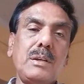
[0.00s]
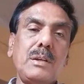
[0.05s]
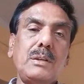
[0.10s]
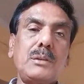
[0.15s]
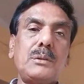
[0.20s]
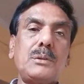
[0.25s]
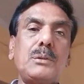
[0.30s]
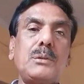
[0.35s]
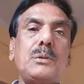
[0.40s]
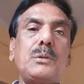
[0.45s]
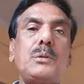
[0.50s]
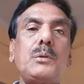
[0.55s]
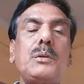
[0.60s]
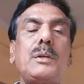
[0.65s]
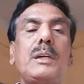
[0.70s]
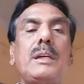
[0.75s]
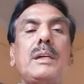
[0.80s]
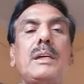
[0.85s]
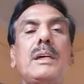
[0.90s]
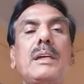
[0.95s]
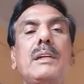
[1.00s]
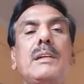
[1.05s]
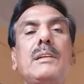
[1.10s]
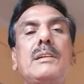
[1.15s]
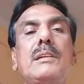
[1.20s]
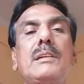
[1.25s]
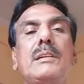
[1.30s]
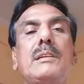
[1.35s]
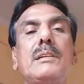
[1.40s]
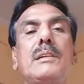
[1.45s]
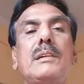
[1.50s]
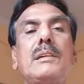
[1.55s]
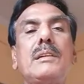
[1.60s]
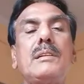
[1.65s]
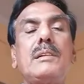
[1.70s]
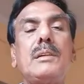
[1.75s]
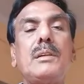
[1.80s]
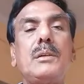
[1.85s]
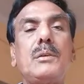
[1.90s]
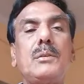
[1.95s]
So to hear a
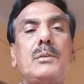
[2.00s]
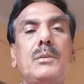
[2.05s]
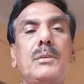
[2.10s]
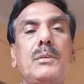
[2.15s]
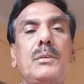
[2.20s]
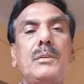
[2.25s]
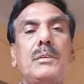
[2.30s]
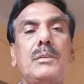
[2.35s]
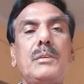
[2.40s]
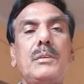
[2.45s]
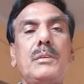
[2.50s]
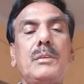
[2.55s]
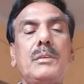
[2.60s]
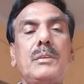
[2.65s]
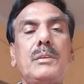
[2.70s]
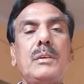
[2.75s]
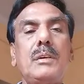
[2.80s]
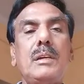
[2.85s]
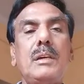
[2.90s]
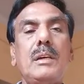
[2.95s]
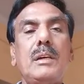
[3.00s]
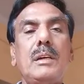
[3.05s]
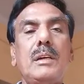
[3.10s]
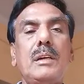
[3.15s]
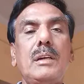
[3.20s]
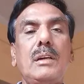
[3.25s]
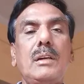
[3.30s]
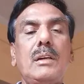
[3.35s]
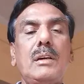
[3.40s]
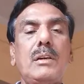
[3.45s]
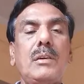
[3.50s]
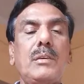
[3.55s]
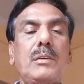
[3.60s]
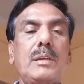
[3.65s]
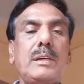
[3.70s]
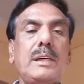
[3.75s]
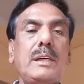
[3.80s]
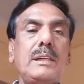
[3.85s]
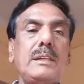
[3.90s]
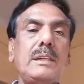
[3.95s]
distinct echo,
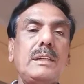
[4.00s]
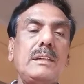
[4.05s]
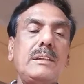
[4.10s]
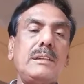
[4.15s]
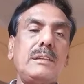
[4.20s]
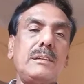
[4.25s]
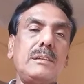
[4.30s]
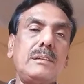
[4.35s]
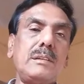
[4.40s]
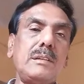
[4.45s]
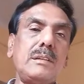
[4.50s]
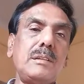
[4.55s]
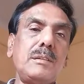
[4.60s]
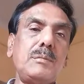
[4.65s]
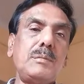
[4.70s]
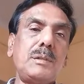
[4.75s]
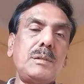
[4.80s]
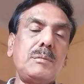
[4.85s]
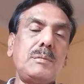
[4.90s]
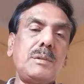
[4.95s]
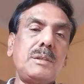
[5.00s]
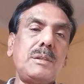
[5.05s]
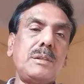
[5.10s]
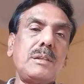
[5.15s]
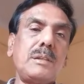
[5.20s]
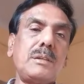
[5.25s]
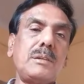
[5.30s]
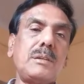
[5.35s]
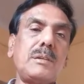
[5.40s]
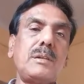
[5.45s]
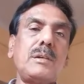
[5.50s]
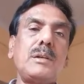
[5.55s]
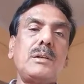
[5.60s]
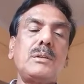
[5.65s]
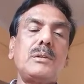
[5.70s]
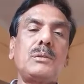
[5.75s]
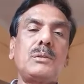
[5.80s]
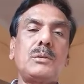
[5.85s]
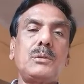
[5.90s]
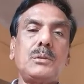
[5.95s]
the distance between the
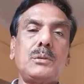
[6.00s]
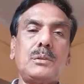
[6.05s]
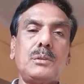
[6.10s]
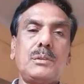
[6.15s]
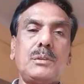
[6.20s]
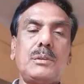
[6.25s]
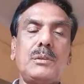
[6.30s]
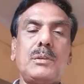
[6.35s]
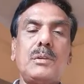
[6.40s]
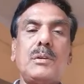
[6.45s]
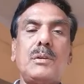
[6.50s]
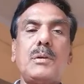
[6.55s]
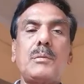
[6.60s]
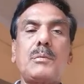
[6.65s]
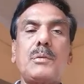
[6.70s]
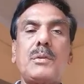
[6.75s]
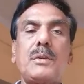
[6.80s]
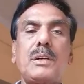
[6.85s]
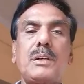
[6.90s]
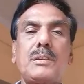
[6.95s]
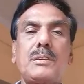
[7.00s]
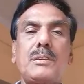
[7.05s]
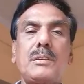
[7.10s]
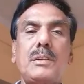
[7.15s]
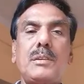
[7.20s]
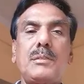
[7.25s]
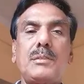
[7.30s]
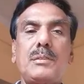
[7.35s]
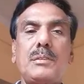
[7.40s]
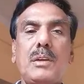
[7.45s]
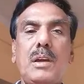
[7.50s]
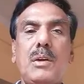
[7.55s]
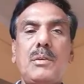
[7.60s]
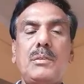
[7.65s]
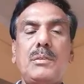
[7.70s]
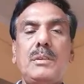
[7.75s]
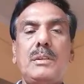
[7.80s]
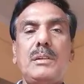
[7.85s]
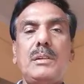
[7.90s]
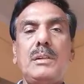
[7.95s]
source of production of
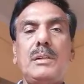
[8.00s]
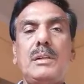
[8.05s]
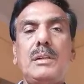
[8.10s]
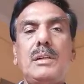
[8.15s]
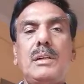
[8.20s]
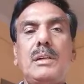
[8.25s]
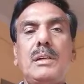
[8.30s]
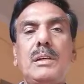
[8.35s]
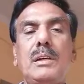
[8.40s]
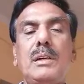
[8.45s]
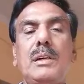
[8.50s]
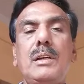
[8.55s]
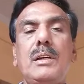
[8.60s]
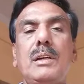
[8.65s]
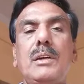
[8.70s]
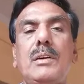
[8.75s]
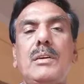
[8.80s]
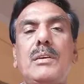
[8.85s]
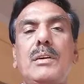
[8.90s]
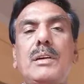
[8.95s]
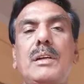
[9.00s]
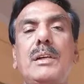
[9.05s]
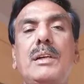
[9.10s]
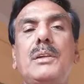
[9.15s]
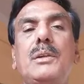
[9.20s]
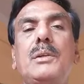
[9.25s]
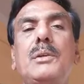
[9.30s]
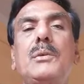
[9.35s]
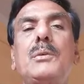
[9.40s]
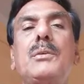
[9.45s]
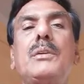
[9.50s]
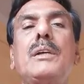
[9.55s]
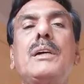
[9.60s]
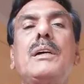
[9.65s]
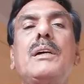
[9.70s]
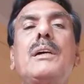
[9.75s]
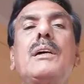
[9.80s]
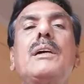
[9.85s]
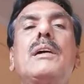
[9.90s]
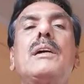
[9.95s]
sound to
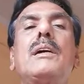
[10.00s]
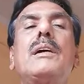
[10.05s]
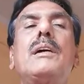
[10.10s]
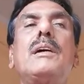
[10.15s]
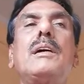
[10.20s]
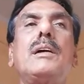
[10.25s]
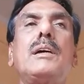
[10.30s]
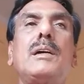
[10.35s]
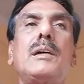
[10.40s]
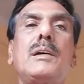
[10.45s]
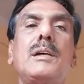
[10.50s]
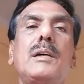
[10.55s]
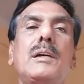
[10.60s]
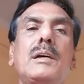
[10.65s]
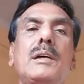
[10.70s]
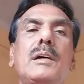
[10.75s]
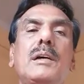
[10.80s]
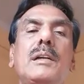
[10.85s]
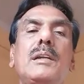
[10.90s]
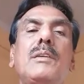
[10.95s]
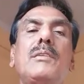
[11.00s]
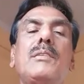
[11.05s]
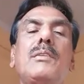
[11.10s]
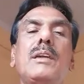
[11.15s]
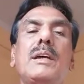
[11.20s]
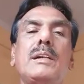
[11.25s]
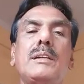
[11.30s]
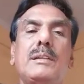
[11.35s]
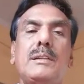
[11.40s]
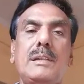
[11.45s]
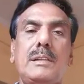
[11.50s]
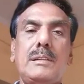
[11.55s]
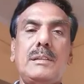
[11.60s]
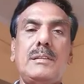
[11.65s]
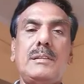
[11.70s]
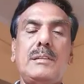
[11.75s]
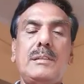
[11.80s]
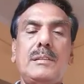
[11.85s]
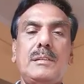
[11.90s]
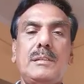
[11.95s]
the reflector
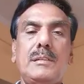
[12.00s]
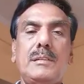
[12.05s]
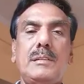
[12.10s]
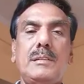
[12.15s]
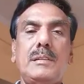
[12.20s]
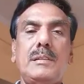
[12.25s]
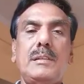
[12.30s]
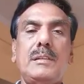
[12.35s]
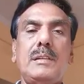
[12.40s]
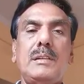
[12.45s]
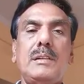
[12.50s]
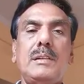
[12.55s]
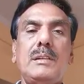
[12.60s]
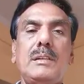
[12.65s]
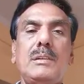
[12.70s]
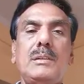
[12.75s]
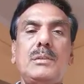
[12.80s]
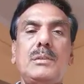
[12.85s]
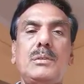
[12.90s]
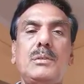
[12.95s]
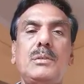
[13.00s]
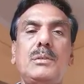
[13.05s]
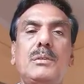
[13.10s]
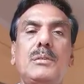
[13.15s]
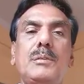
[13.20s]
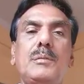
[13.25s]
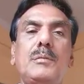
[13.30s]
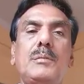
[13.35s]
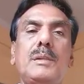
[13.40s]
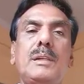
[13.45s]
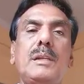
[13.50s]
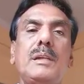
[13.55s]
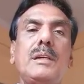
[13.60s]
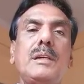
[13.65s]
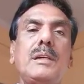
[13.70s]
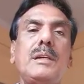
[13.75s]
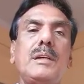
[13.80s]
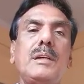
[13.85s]
should be